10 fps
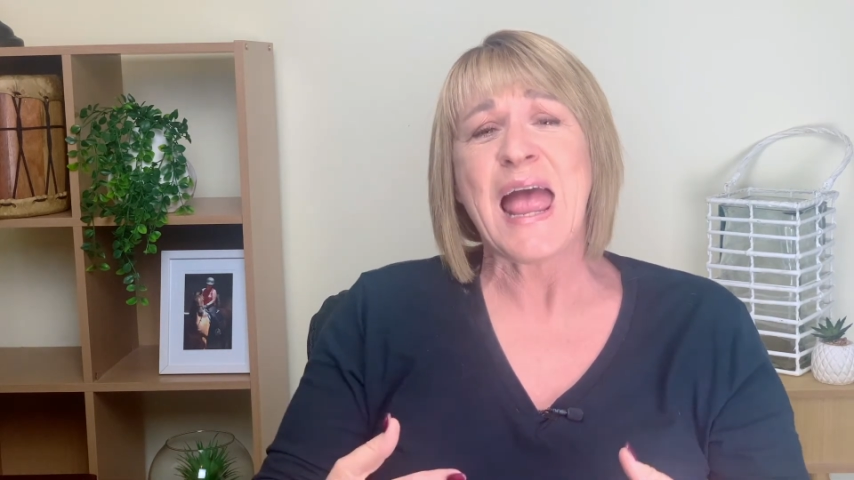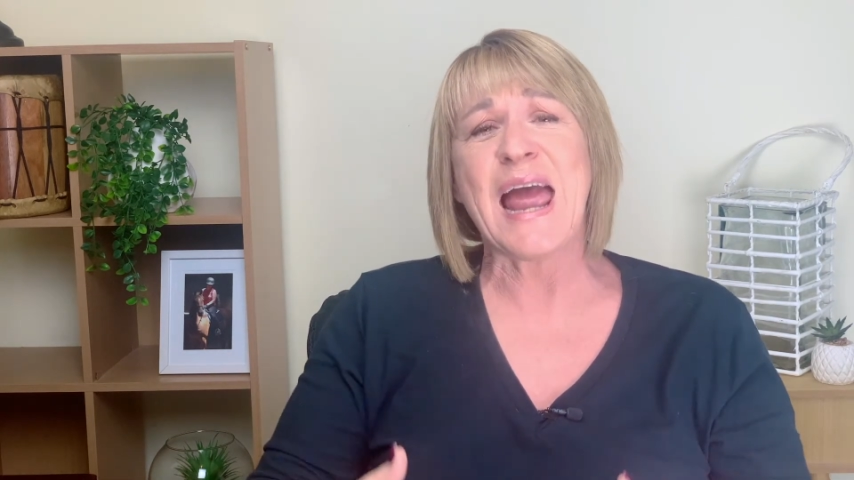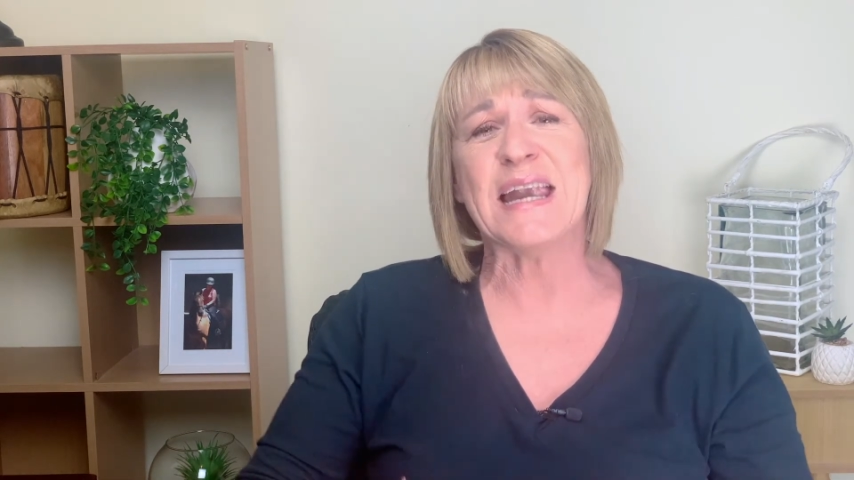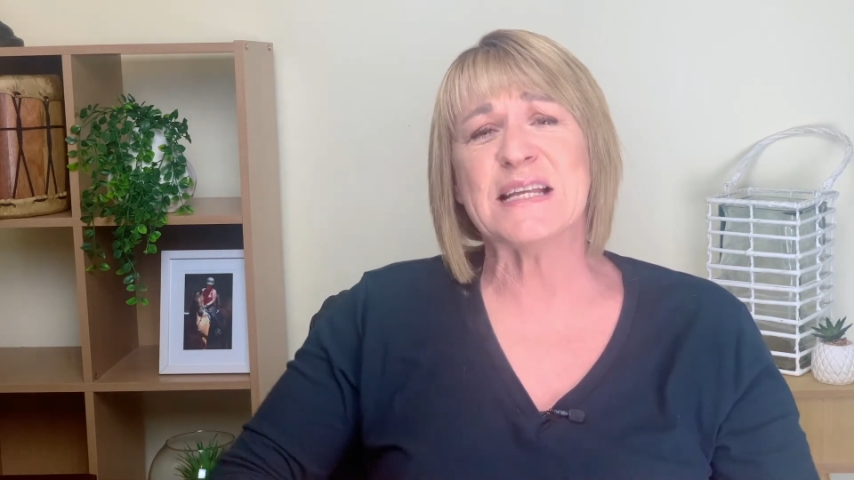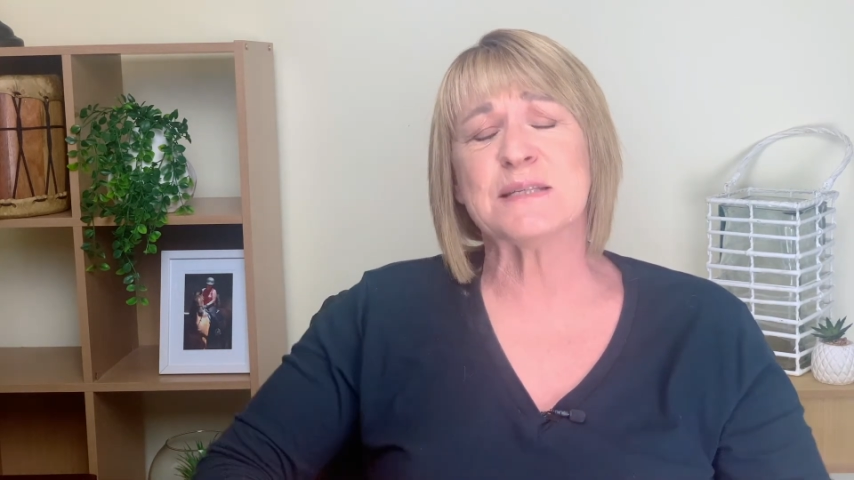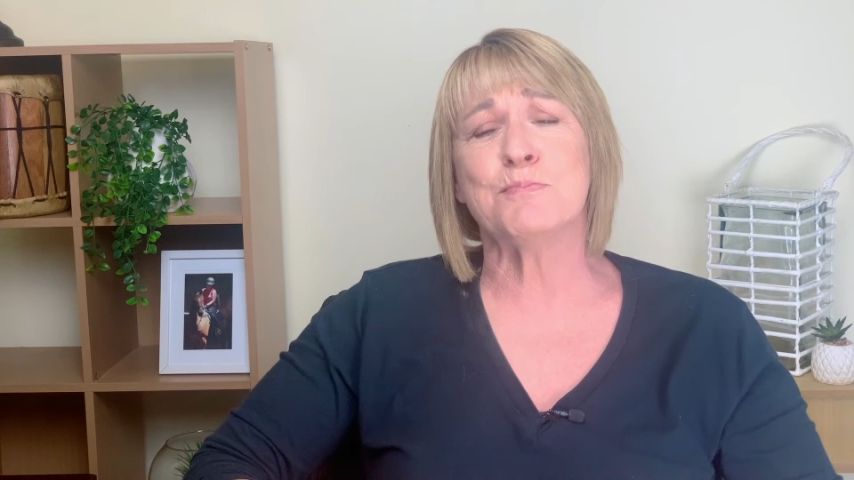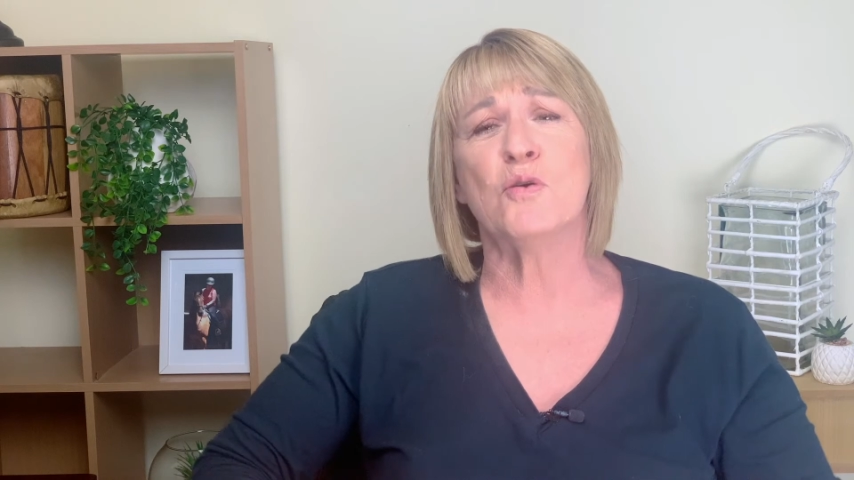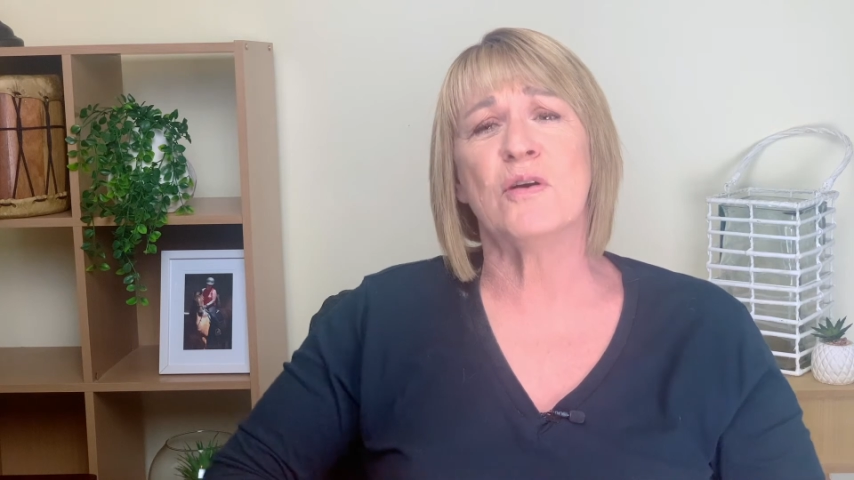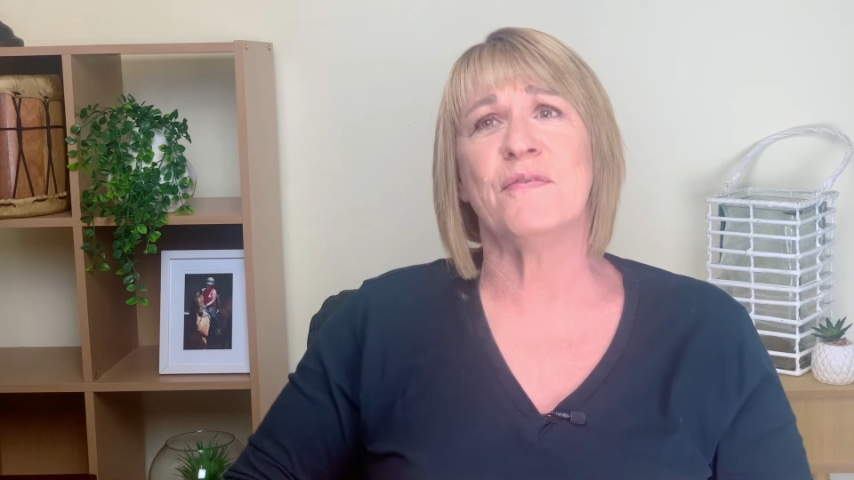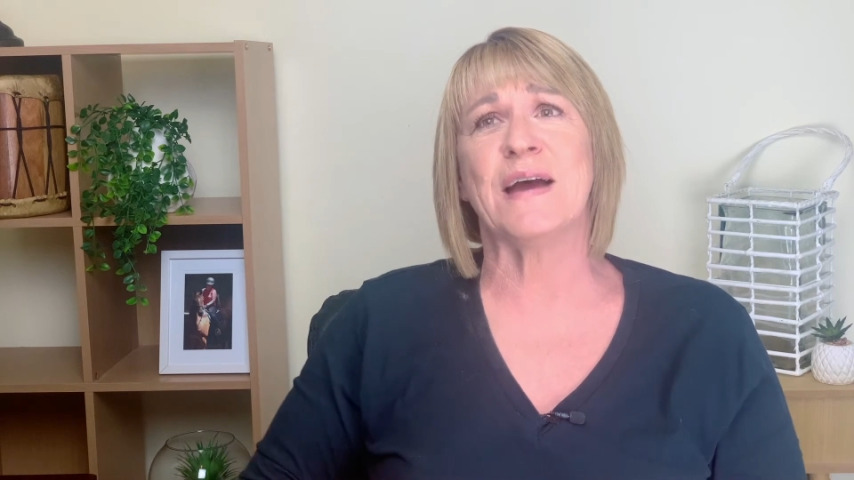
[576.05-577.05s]
and it's
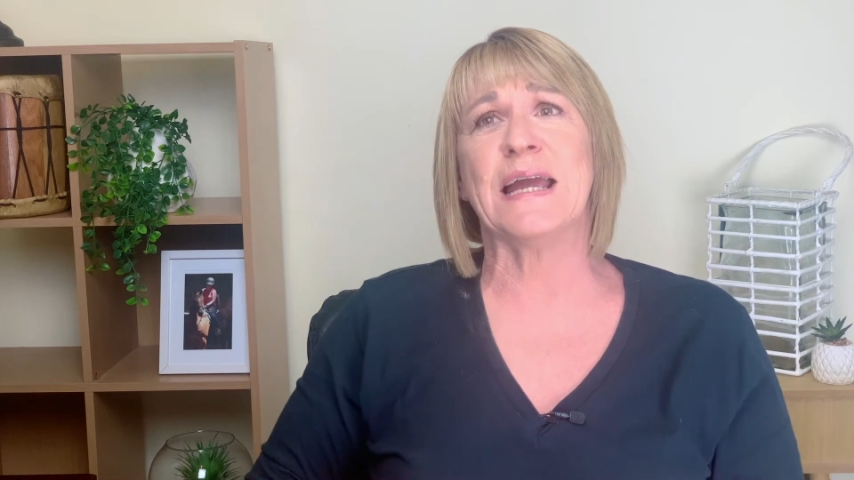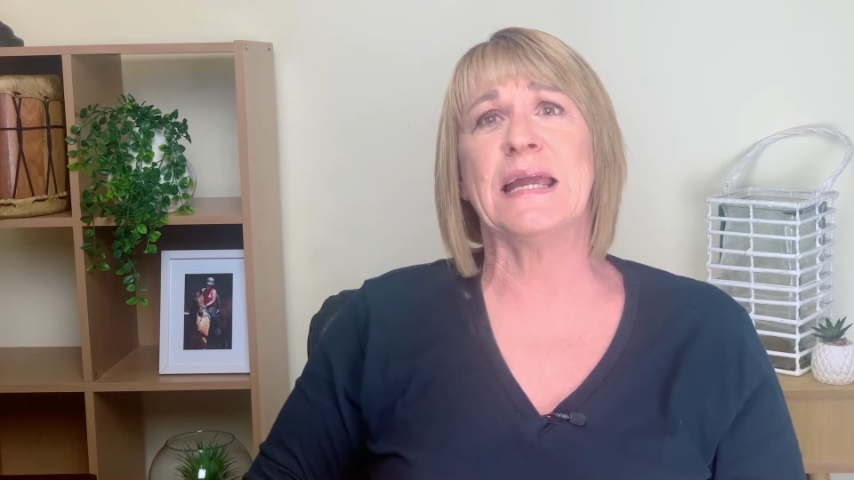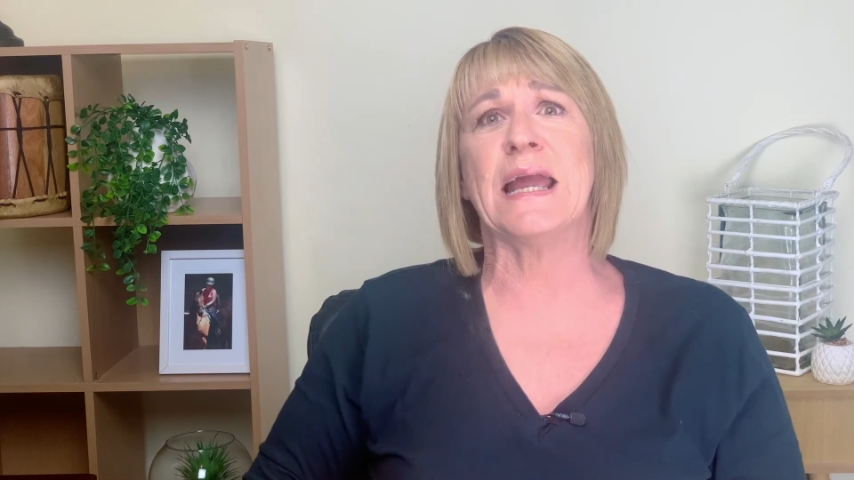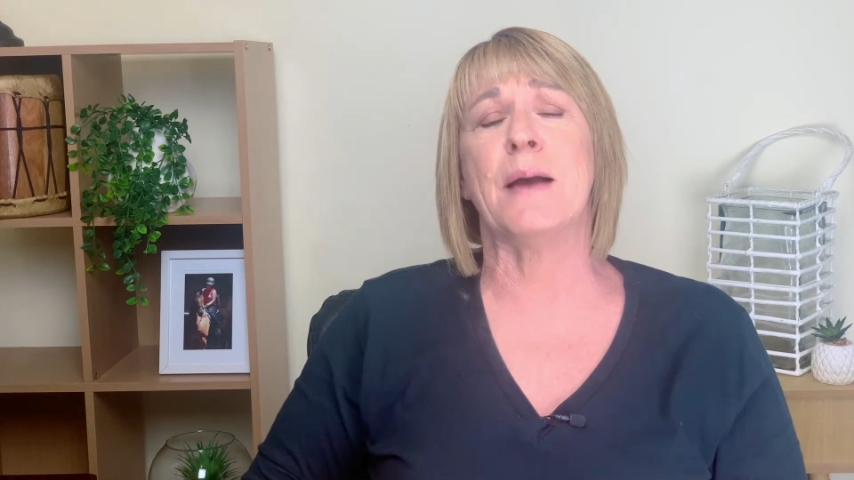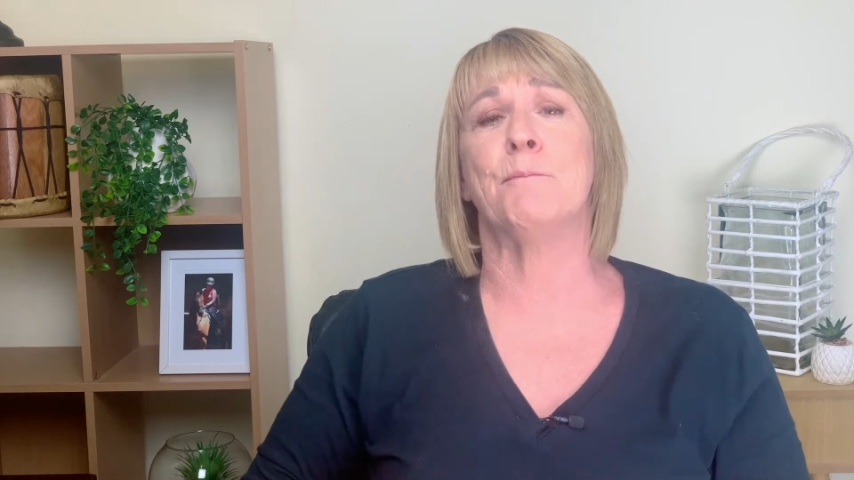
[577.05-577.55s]
more of a